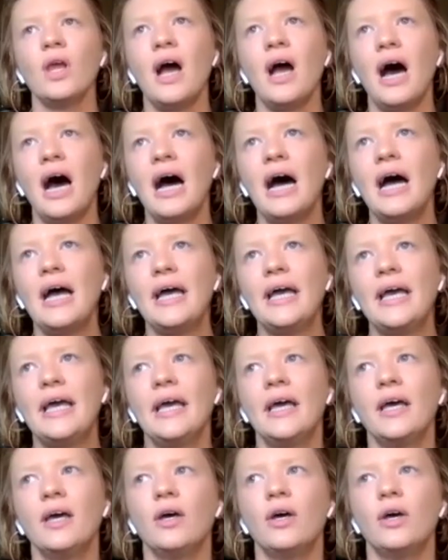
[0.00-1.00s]

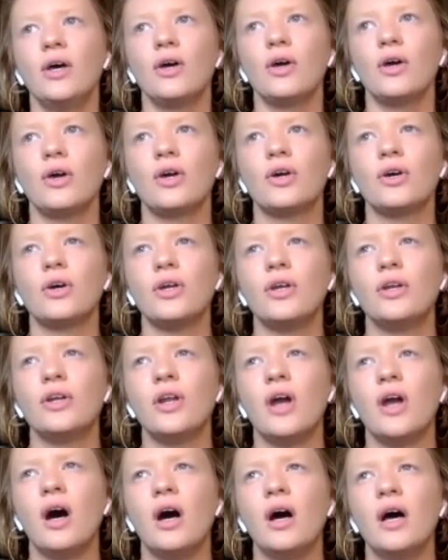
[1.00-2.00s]
I could
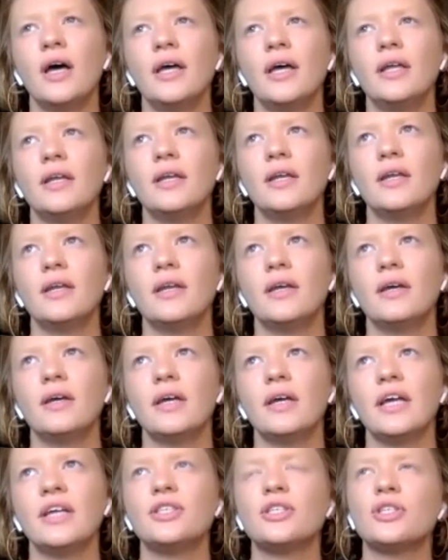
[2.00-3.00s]
not,
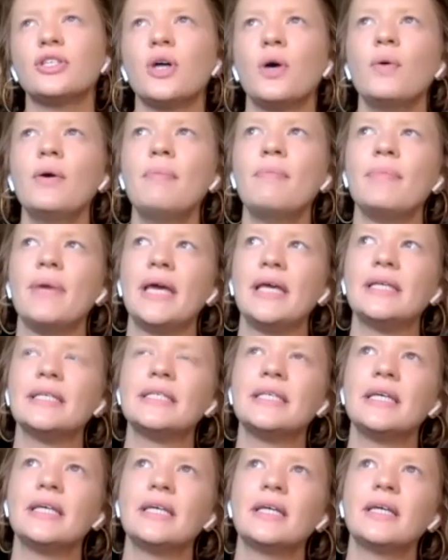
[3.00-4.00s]
it's so
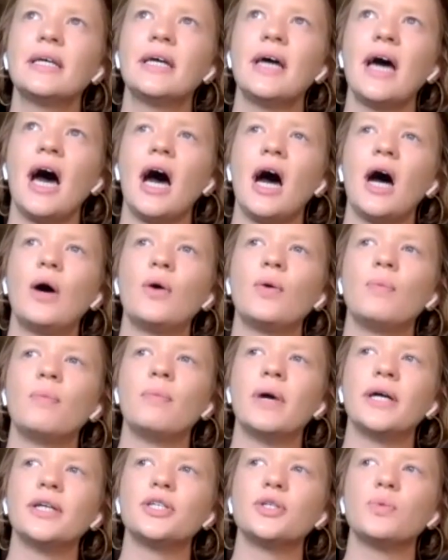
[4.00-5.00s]
amazing how
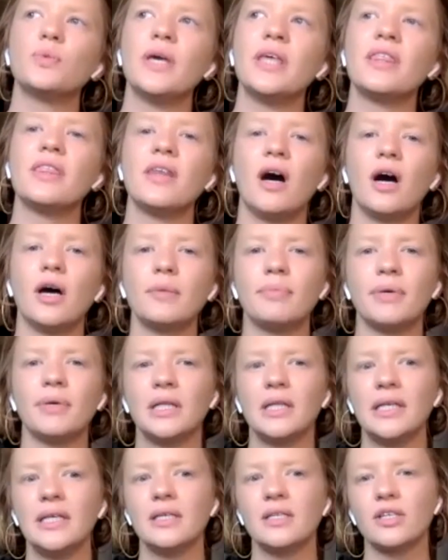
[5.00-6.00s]
much we thought
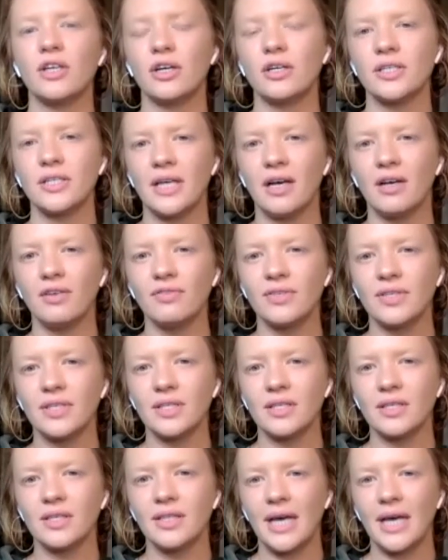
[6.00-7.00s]
police
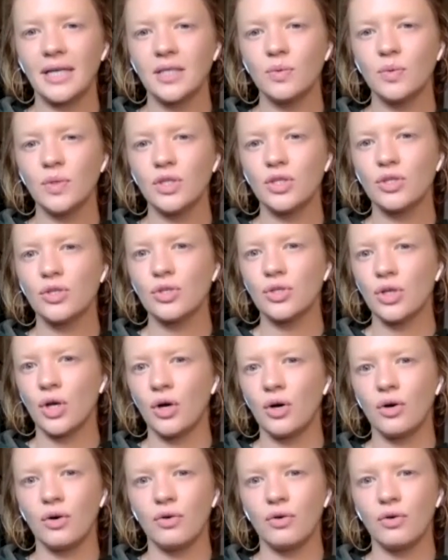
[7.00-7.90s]
ourselves. That's what's so